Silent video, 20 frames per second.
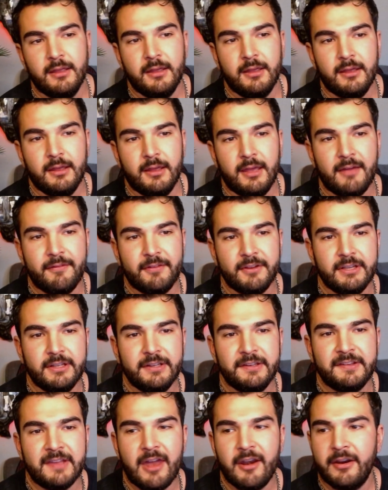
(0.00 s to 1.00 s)
Have a good
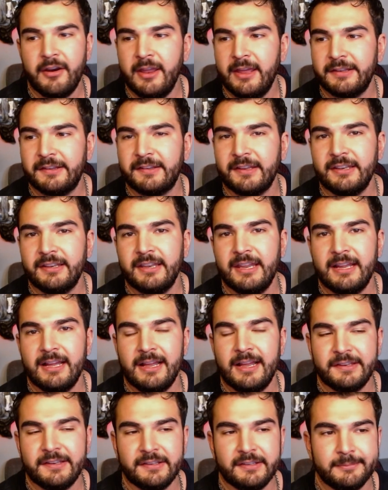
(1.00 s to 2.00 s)
Saturday and Sunday,
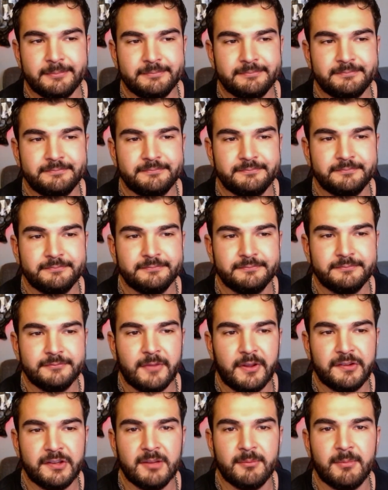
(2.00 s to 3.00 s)
guys. I'll
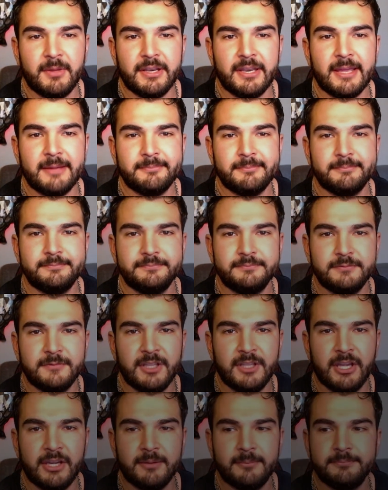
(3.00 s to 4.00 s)
see you Monday.
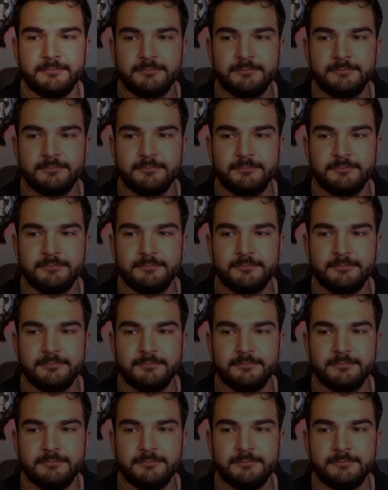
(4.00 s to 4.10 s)
Gig 'em.